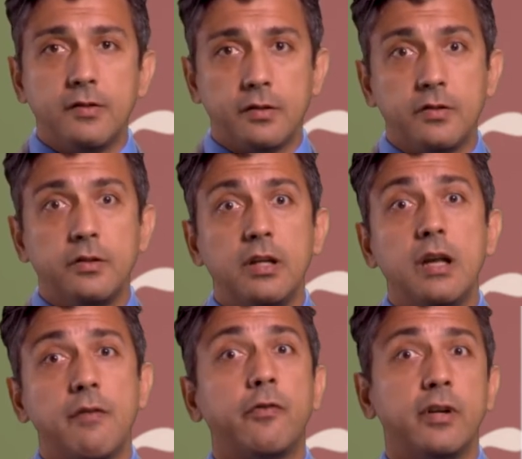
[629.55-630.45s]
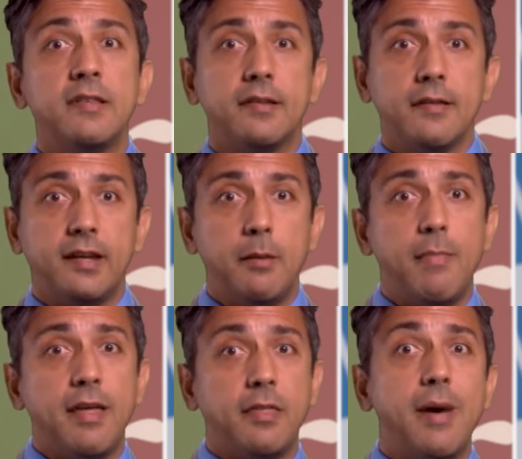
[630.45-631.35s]
So in a, for instance, in a
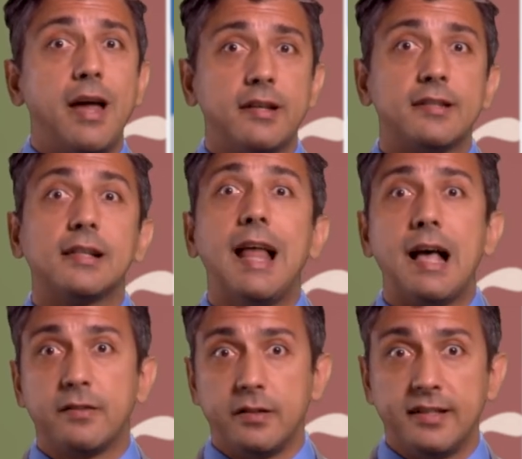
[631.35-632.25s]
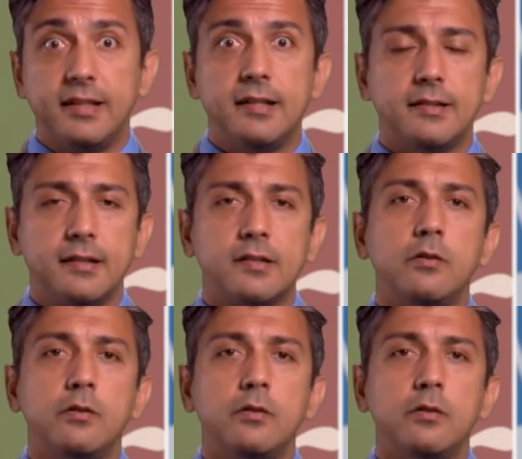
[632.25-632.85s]
mathematics class or statistics,